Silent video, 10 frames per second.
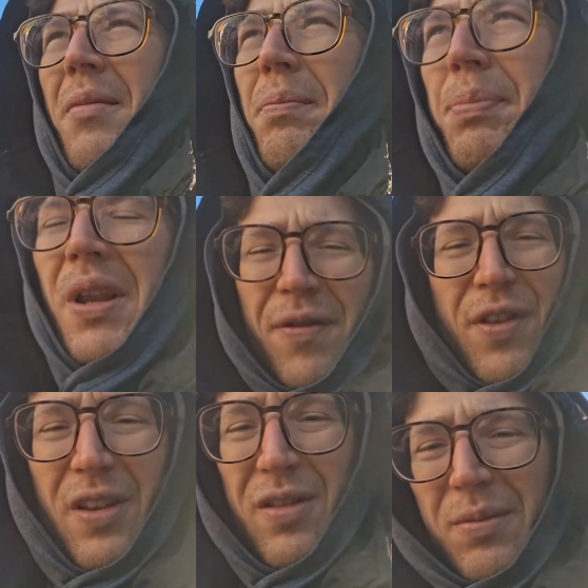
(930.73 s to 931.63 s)
But if
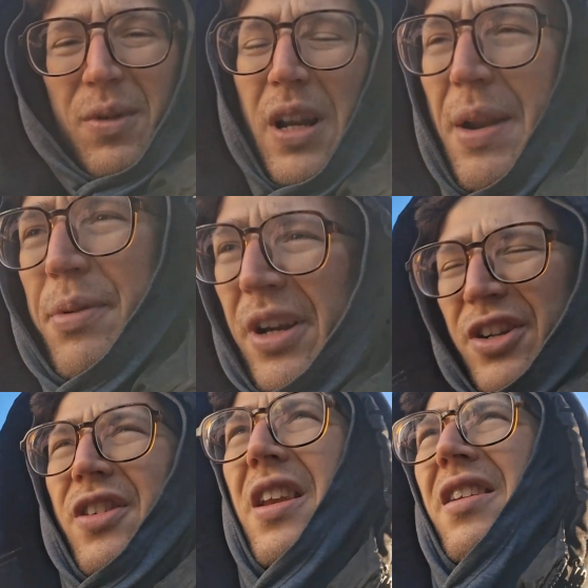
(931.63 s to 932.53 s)
this
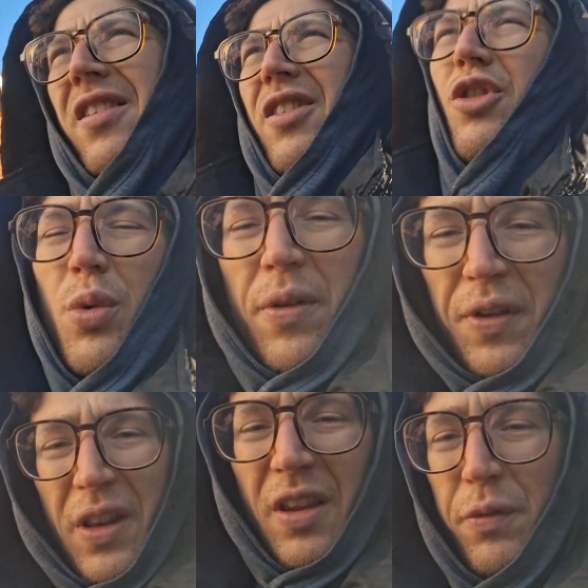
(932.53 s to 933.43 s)
collaboration didn't exist, do I
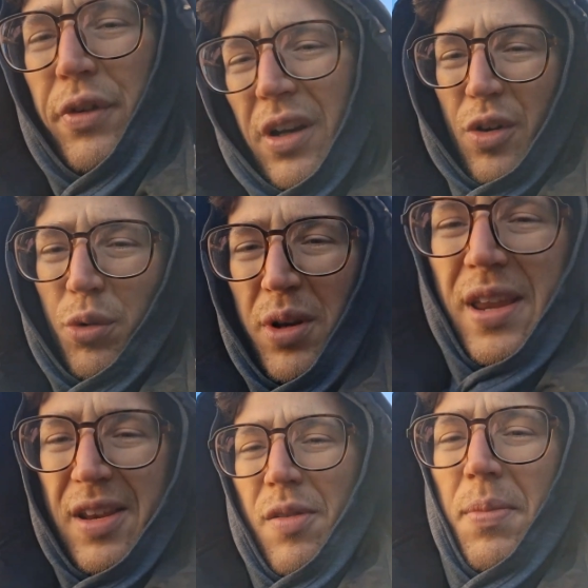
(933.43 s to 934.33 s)
think this fragrance would
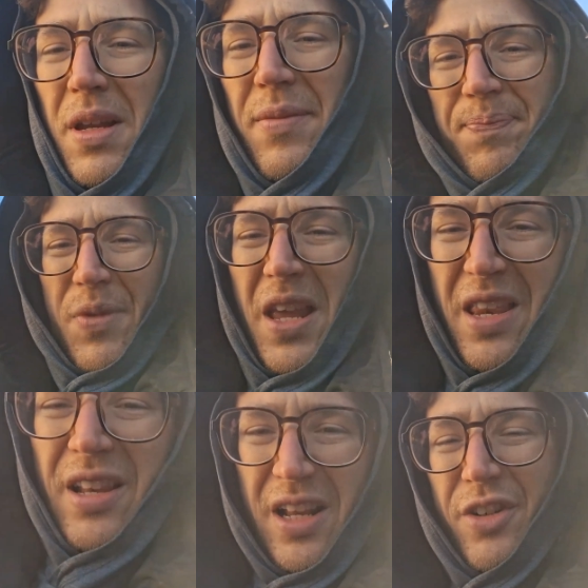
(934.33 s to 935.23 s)
need to be
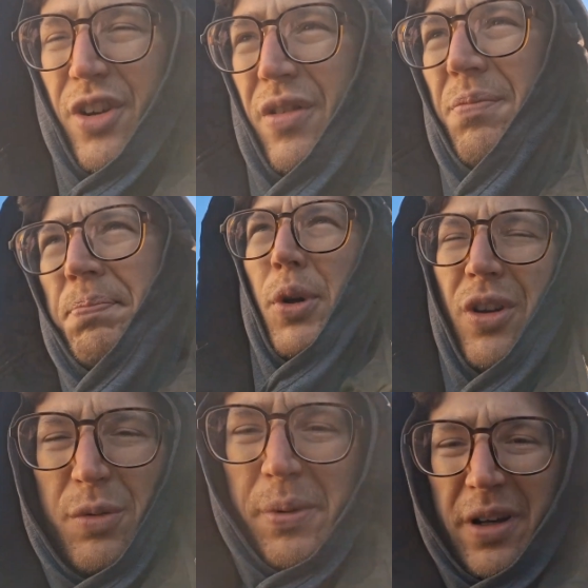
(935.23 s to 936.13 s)
in Lush's body
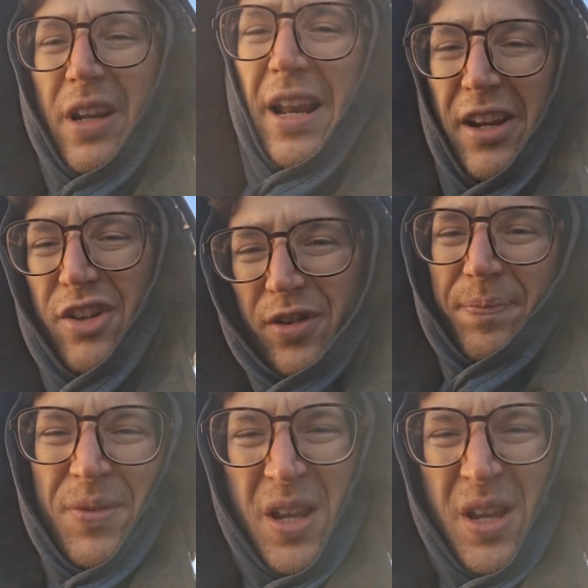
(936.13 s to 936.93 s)
spray collection?